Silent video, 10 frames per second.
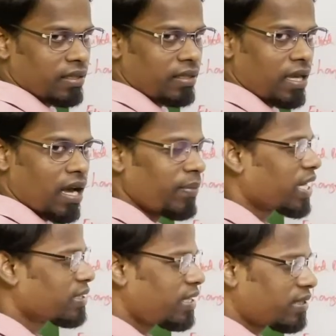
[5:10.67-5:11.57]
Yeah,
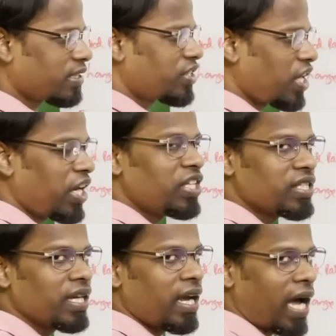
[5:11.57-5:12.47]
because there is a
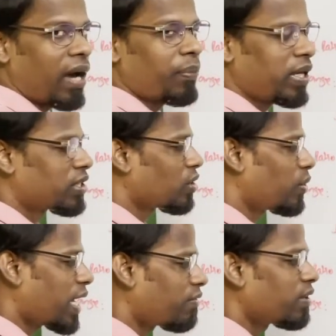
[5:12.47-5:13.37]
change happened, so
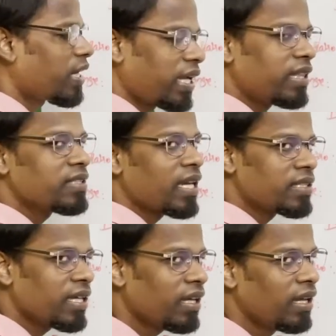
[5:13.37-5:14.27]
we have to take this
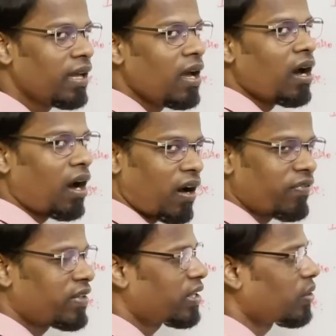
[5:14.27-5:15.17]
as a
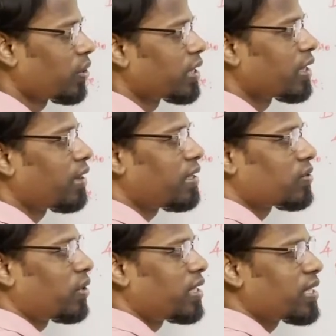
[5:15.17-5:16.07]
after unit, and this
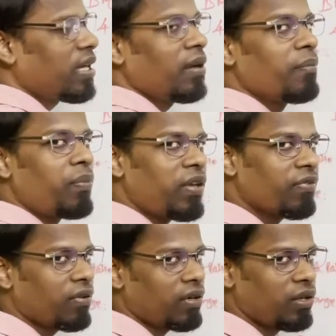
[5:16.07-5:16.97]
one is a
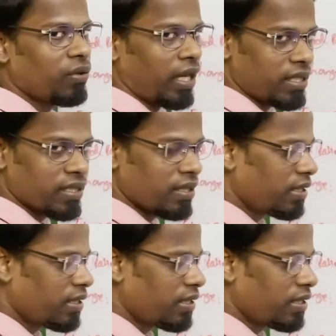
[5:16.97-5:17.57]
before unit.